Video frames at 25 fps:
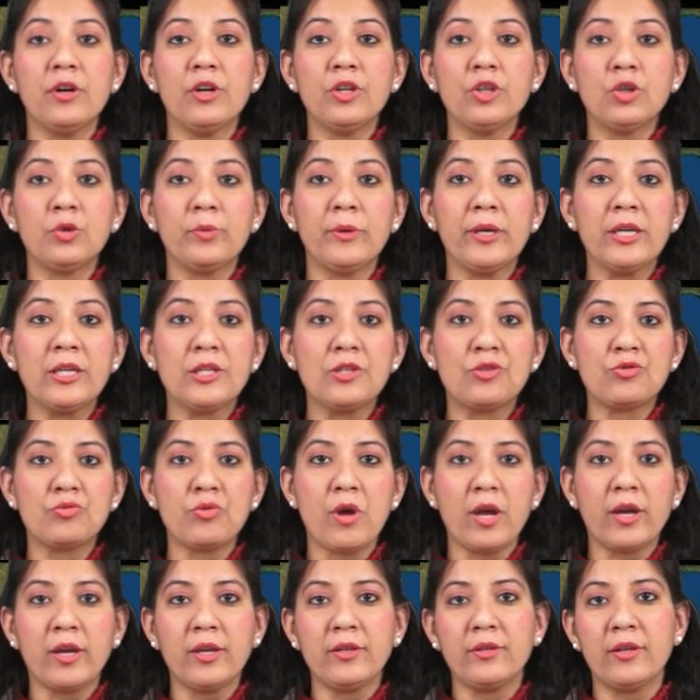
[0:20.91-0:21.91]
earthquake
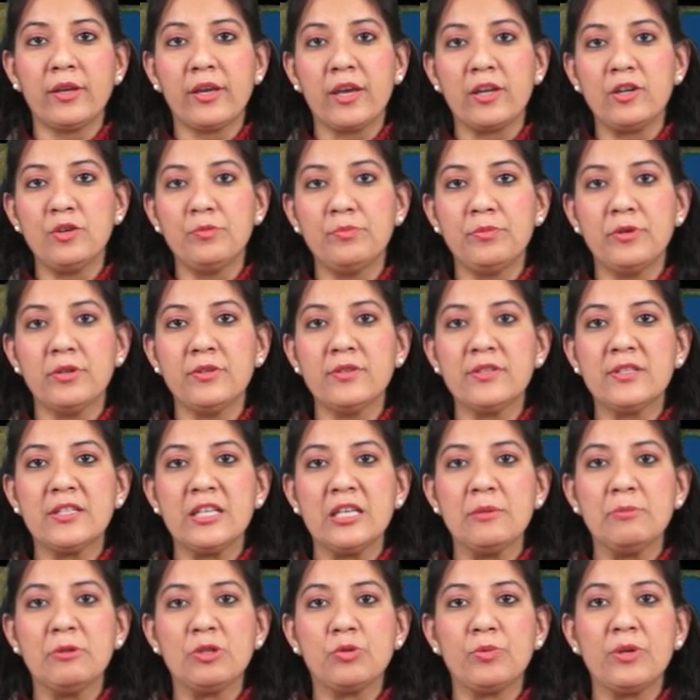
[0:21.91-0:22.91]
struck in the Caribbean
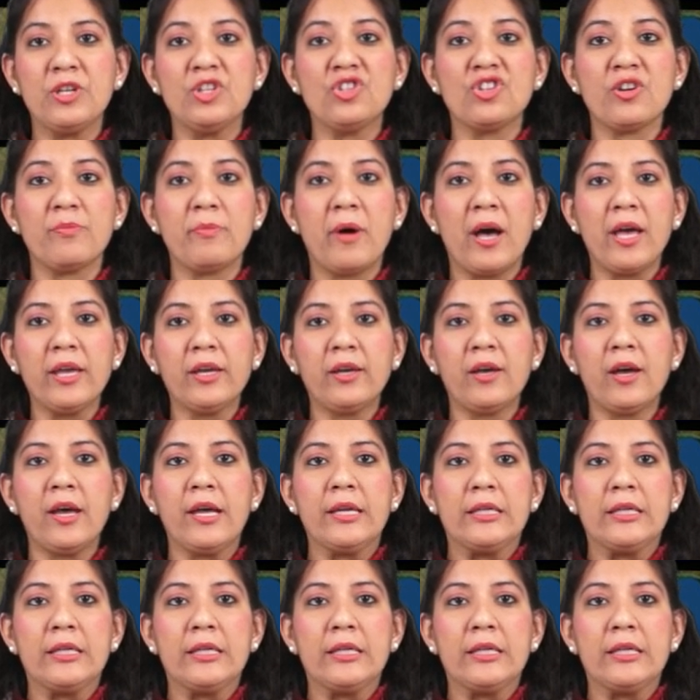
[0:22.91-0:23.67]
Sea between Jamaica